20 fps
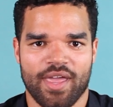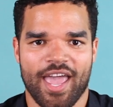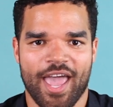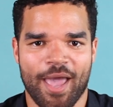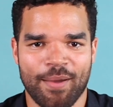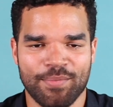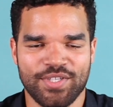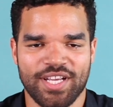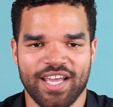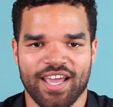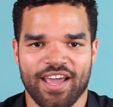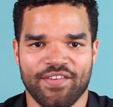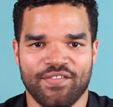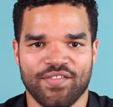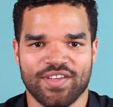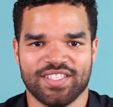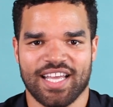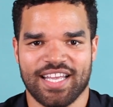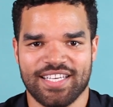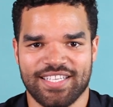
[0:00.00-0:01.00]
MJF
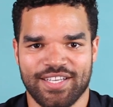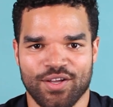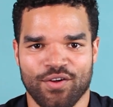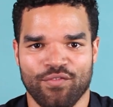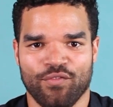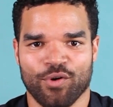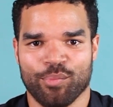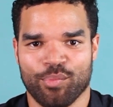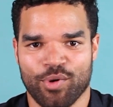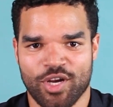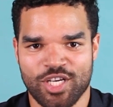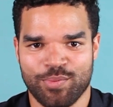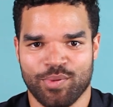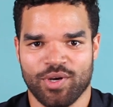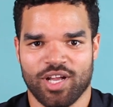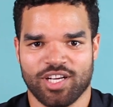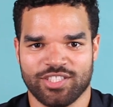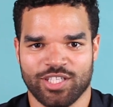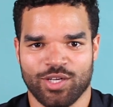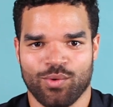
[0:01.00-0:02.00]
is ideal for bridge
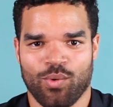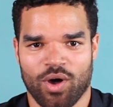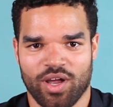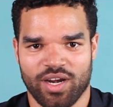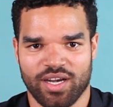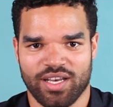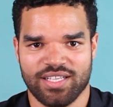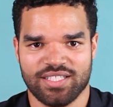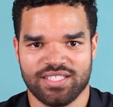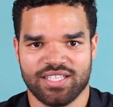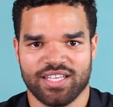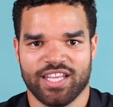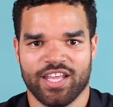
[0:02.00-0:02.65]
production quantities,